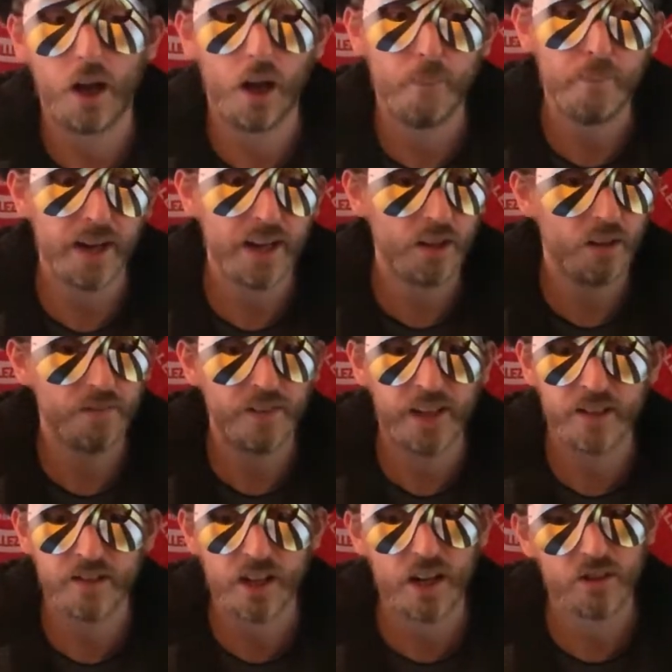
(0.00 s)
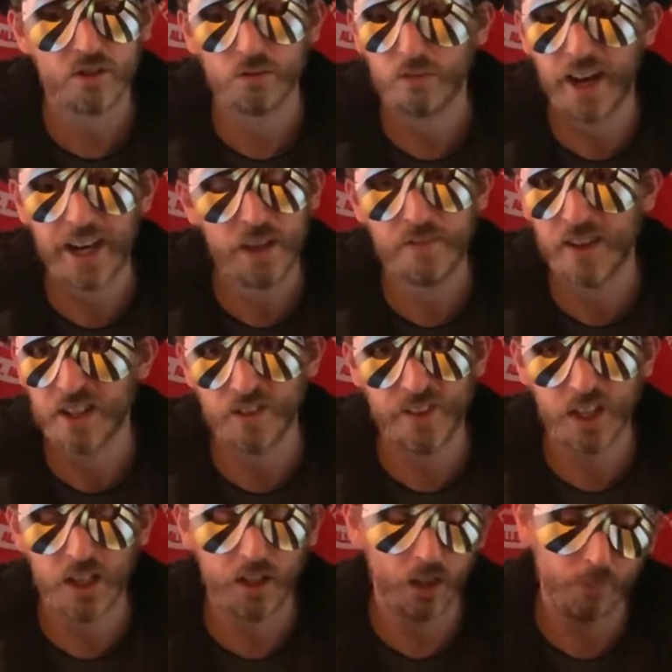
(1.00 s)
Man United fans, Arsenal, any
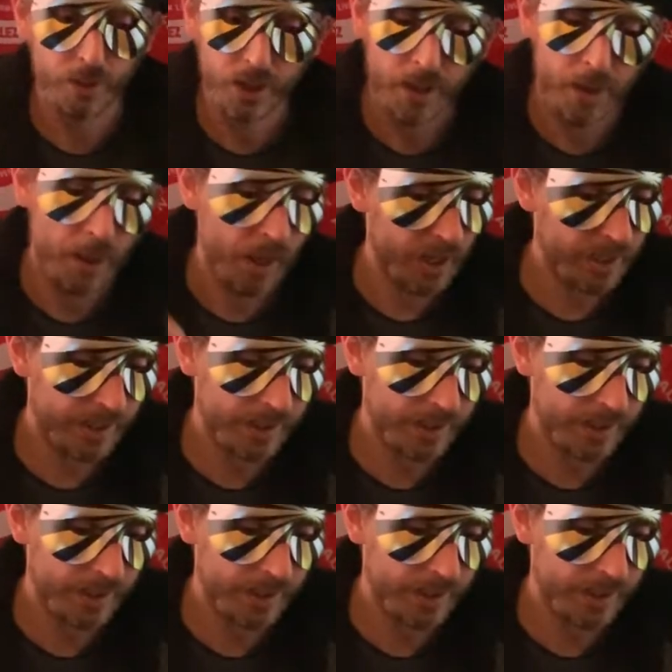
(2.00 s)
fans of any club,